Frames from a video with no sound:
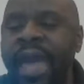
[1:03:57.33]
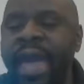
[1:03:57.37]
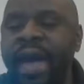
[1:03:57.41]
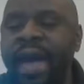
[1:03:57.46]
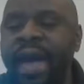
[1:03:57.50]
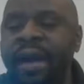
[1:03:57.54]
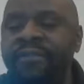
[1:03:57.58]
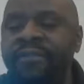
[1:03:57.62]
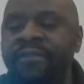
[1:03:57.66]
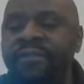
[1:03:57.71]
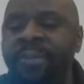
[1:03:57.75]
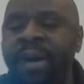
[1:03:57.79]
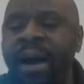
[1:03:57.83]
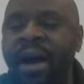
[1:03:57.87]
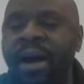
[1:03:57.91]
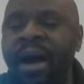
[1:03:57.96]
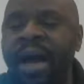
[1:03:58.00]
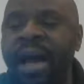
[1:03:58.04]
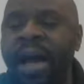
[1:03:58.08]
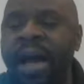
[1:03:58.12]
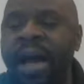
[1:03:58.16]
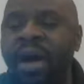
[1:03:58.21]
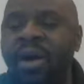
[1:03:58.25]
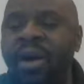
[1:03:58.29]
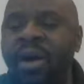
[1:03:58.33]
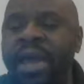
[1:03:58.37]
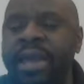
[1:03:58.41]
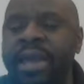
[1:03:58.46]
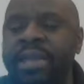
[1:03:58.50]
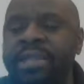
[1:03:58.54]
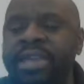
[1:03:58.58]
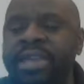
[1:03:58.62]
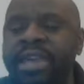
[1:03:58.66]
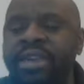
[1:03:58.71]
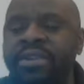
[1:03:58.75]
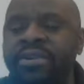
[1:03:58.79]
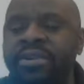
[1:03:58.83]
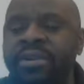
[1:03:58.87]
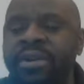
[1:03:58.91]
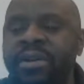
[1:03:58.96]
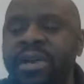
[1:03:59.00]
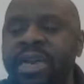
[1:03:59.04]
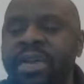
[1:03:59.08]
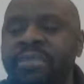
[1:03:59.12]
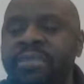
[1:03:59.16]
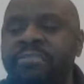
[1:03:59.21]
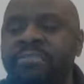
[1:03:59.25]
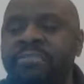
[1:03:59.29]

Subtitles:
have about how a leader